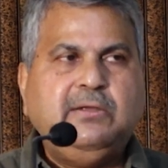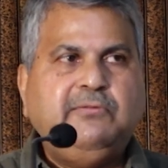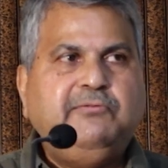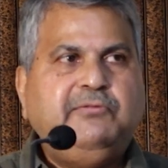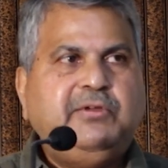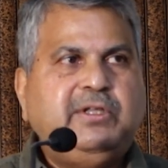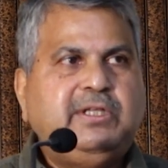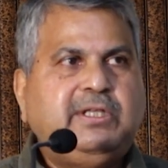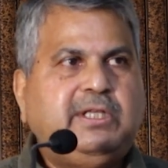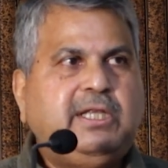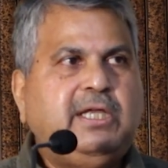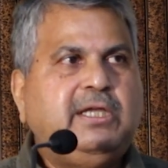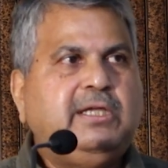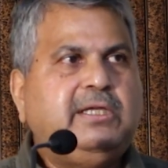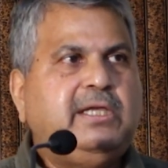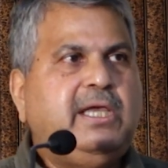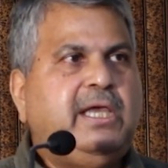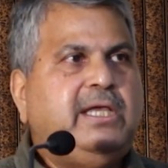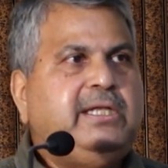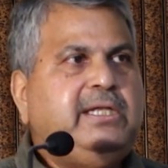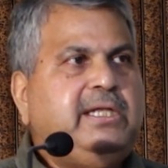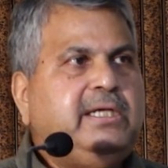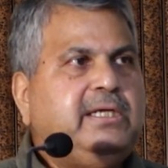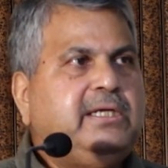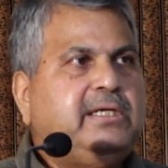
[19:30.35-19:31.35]
we think
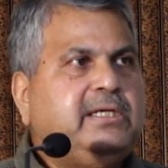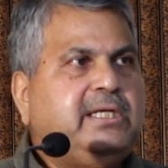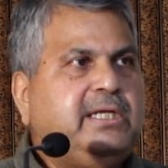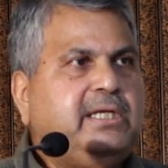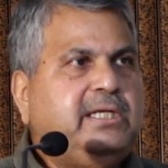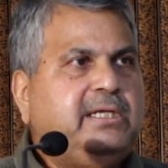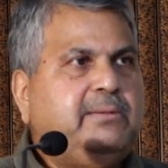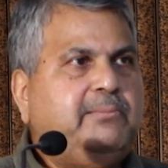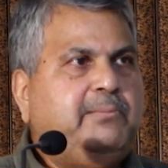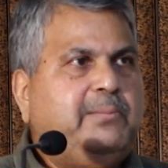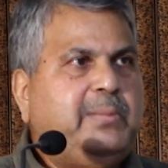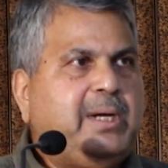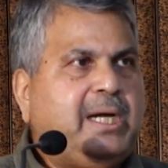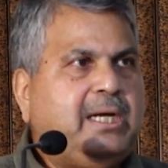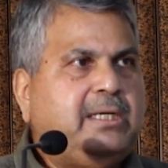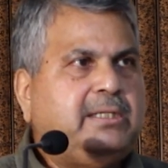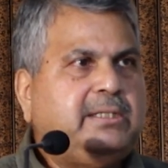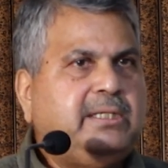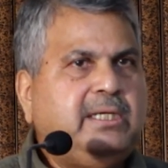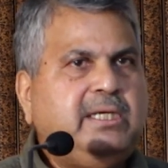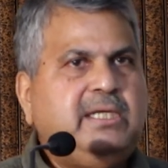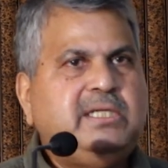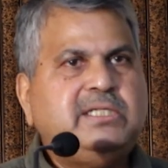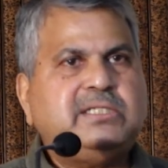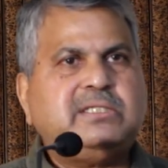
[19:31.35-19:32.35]
any green
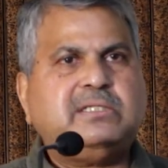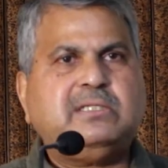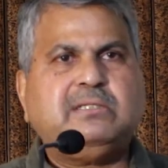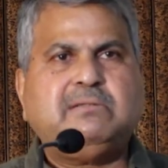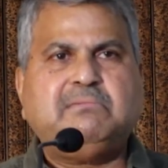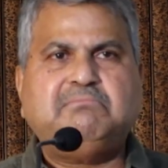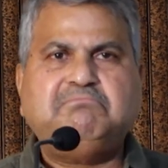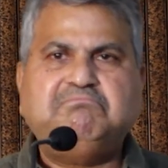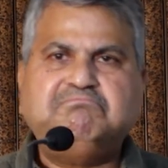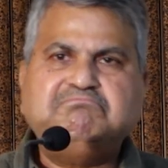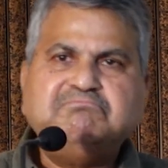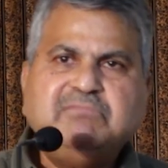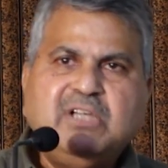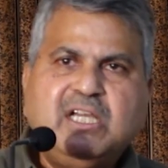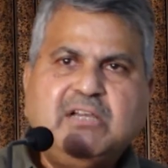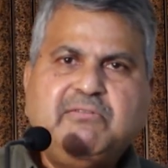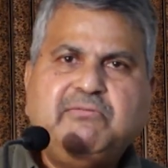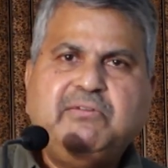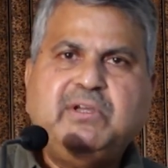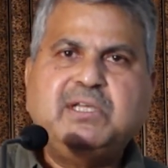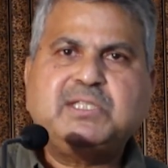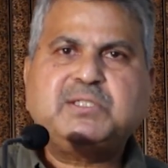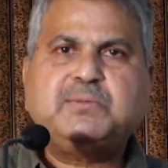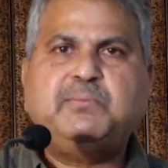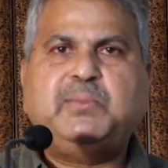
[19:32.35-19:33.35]
belt is a
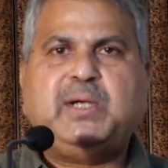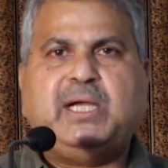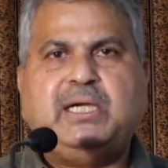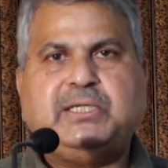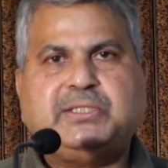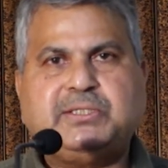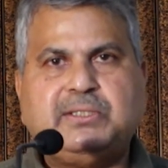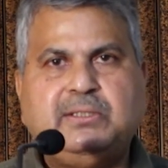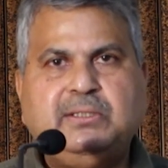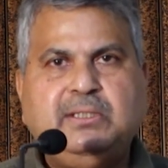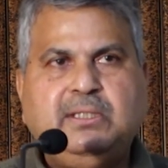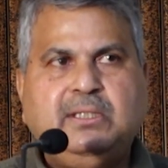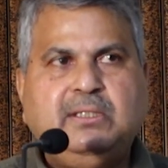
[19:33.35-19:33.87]
waste belt.